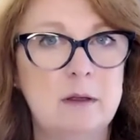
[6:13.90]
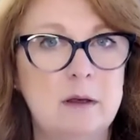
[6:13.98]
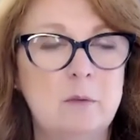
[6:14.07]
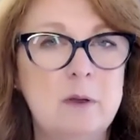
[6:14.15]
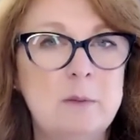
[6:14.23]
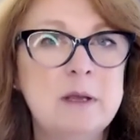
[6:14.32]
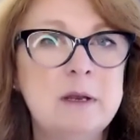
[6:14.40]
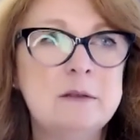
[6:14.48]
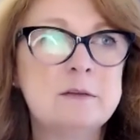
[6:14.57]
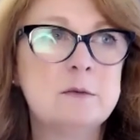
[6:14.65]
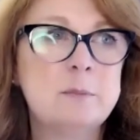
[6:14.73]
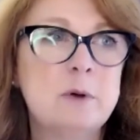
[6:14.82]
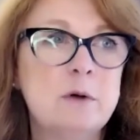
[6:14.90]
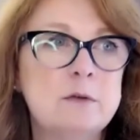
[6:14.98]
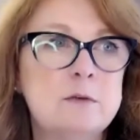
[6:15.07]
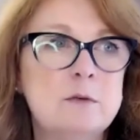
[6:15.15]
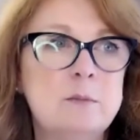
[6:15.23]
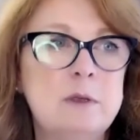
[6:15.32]
Women is
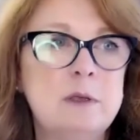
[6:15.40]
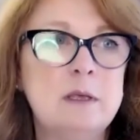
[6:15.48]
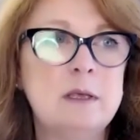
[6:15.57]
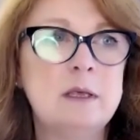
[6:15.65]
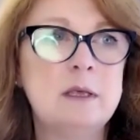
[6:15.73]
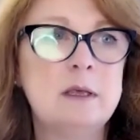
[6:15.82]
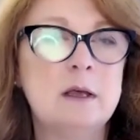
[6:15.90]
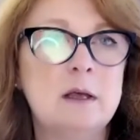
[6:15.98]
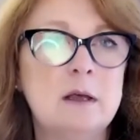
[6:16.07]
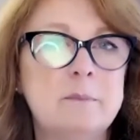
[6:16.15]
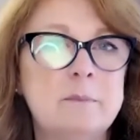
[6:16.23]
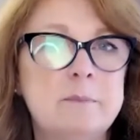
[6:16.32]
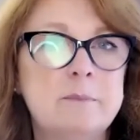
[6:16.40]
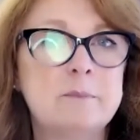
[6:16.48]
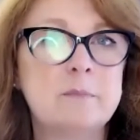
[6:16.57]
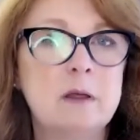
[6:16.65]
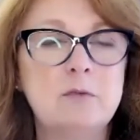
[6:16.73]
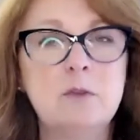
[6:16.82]
supposed to be,
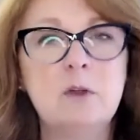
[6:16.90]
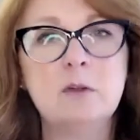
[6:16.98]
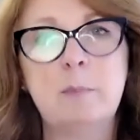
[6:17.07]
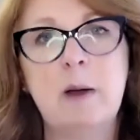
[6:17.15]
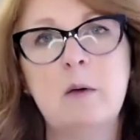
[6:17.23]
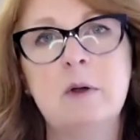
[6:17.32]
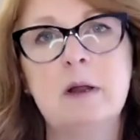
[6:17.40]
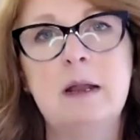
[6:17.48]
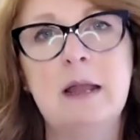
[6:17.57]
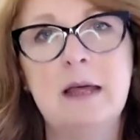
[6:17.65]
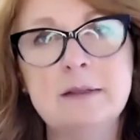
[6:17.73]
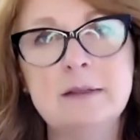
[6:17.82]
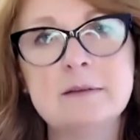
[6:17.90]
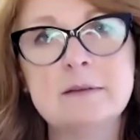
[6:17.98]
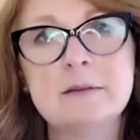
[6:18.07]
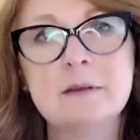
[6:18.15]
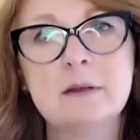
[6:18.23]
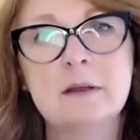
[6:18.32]
if not
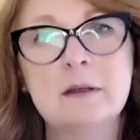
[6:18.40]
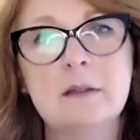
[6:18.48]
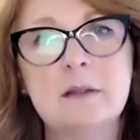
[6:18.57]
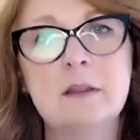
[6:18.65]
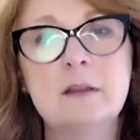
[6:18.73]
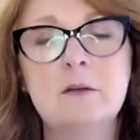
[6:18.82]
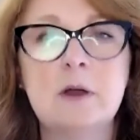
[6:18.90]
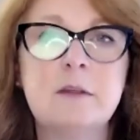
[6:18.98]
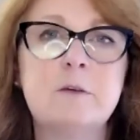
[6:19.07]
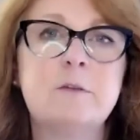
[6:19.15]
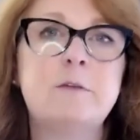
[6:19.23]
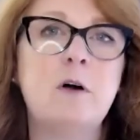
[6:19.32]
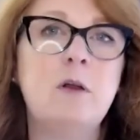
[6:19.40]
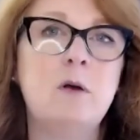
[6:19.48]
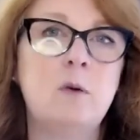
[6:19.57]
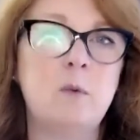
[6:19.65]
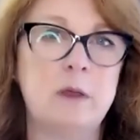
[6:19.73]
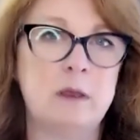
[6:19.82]
powerless, then rather
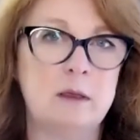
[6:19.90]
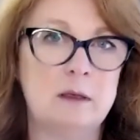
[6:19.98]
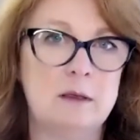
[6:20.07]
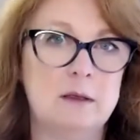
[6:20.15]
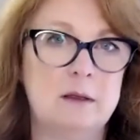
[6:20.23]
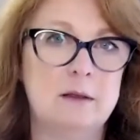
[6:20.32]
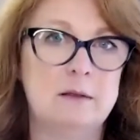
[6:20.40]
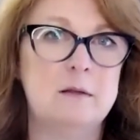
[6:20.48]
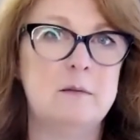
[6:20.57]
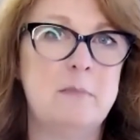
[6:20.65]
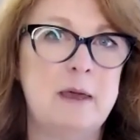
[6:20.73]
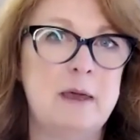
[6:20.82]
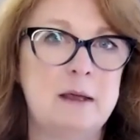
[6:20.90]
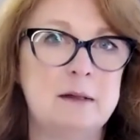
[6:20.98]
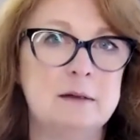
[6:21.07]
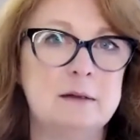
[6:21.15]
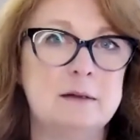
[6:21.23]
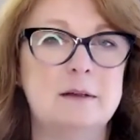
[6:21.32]
following the
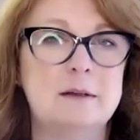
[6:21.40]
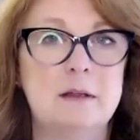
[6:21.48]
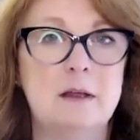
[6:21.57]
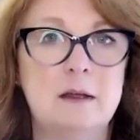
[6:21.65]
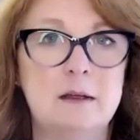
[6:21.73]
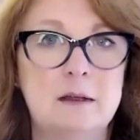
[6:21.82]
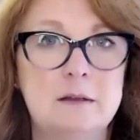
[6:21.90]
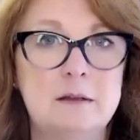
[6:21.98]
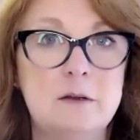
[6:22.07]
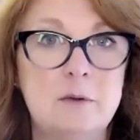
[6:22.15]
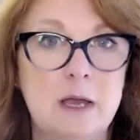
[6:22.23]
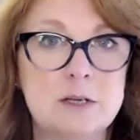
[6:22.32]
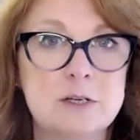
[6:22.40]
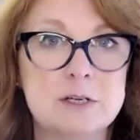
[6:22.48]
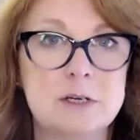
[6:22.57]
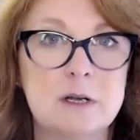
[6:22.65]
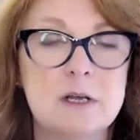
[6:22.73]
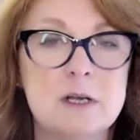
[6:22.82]
male
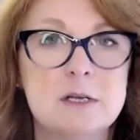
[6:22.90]
direction.